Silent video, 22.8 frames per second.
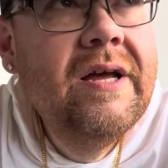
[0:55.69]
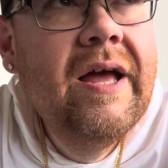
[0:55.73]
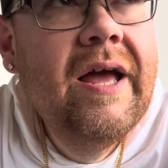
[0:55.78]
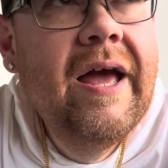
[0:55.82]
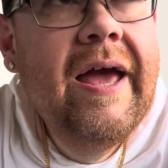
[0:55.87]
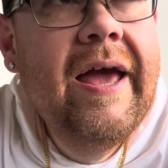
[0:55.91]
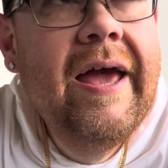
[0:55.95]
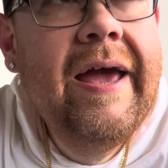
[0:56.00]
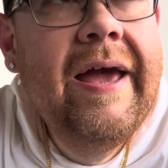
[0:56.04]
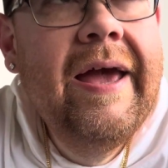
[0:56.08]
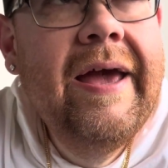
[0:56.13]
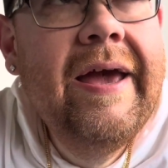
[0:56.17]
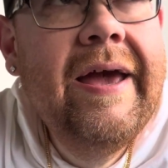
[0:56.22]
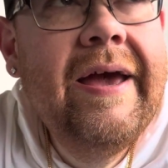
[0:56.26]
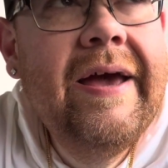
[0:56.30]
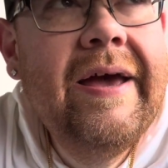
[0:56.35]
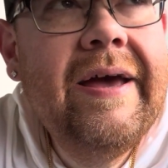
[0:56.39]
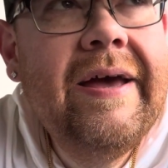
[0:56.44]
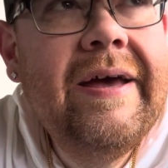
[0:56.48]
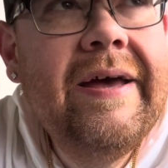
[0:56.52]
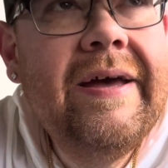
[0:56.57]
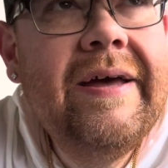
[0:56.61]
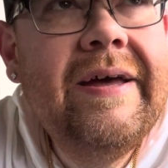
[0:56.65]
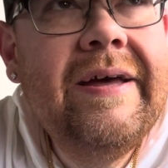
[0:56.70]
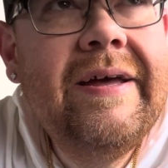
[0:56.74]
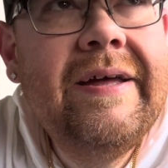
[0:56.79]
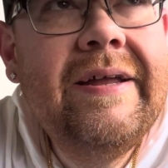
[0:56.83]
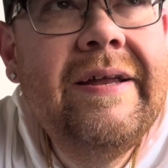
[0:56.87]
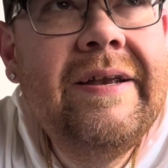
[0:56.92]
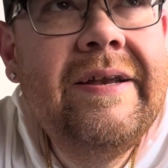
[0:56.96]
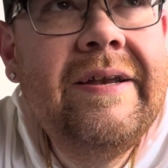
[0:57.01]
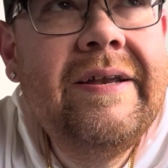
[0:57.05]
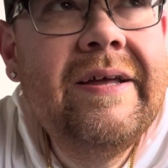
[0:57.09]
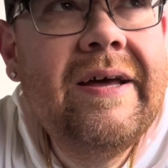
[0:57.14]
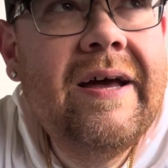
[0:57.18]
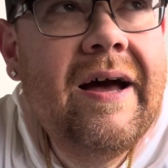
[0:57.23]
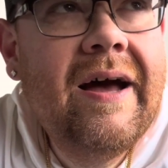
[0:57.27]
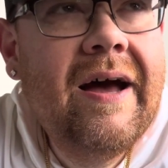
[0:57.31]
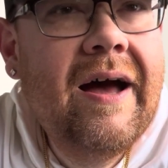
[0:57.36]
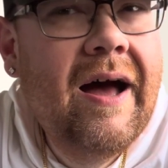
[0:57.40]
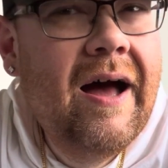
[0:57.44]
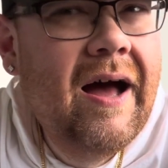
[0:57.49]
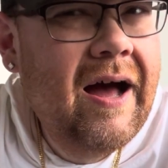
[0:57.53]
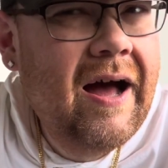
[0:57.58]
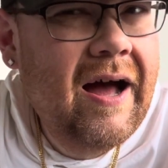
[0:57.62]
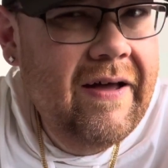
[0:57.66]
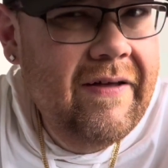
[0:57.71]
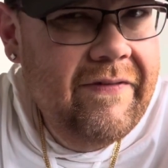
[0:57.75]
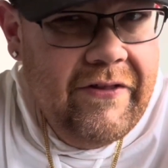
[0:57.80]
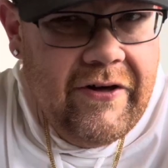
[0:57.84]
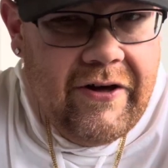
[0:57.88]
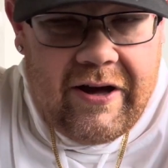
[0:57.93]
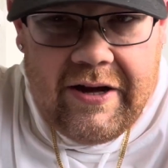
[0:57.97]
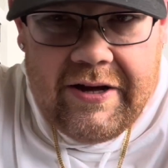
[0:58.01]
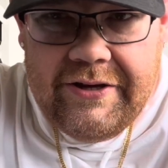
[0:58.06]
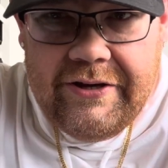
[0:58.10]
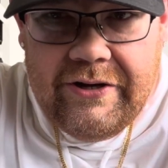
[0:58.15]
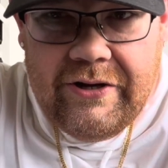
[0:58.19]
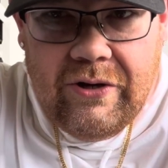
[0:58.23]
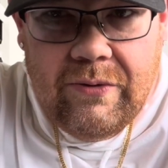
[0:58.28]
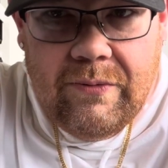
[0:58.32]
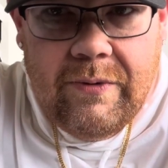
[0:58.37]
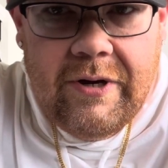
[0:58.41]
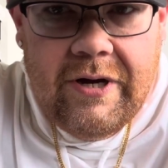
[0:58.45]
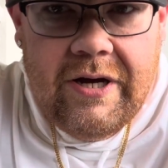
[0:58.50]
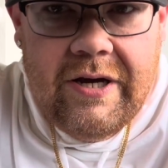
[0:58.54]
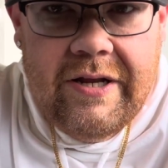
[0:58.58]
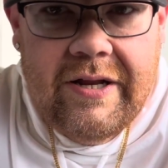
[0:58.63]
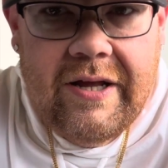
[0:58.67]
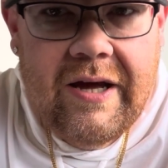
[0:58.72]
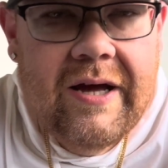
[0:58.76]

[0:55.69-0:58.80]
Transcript: and I thought, you know what?